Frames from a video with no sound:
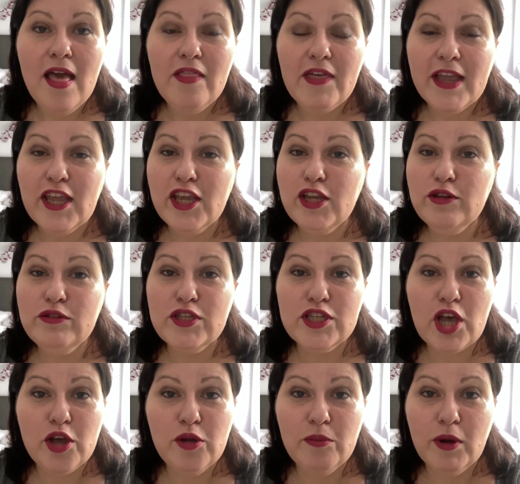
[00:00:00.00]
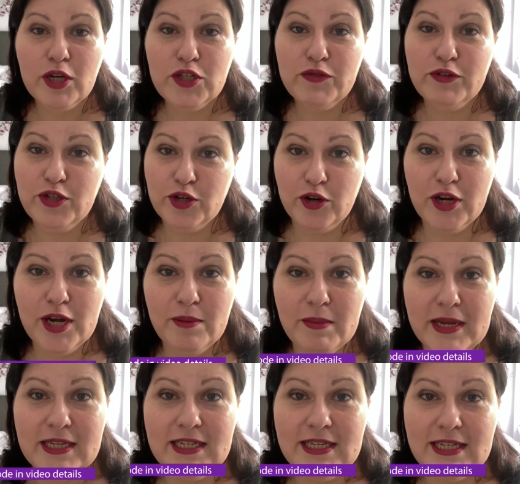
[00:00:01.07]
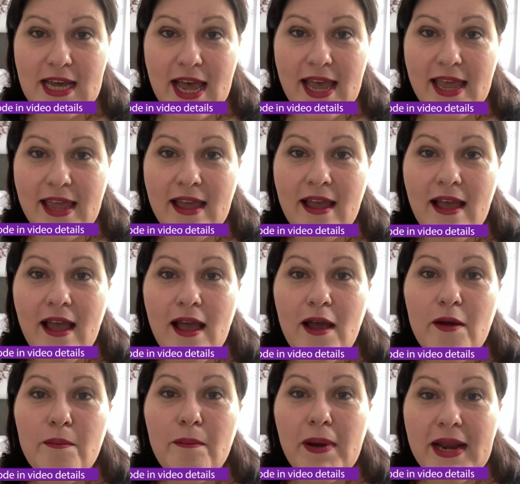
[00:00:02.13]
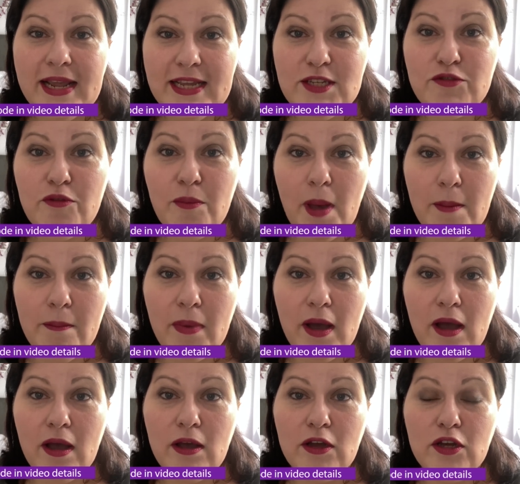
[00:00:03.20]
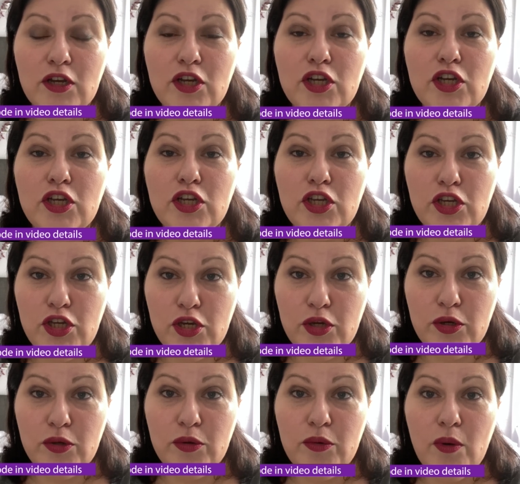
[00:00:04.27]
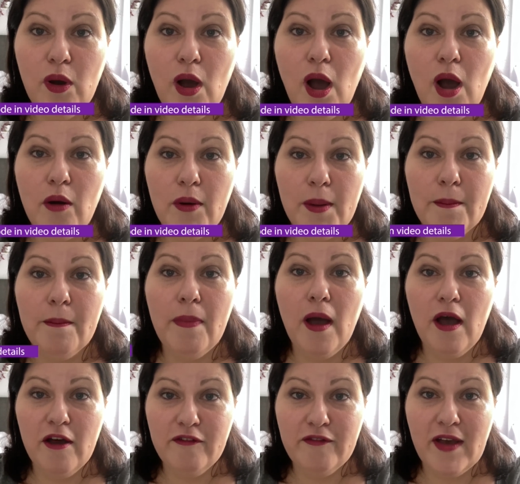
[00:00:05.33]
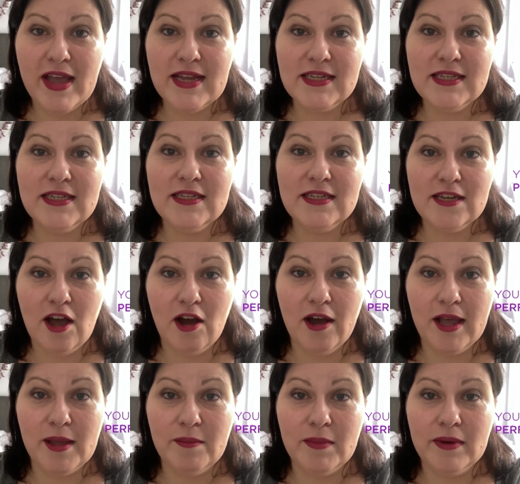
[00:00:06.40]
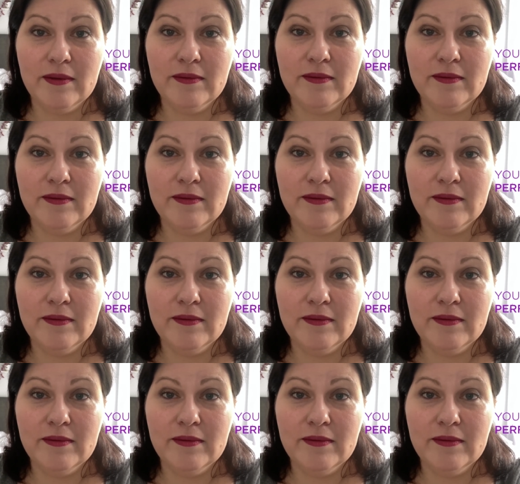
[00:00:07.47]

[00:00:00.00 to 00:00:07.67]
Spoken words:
Thank you so much for joining me today. Please remember, you are in perfect time.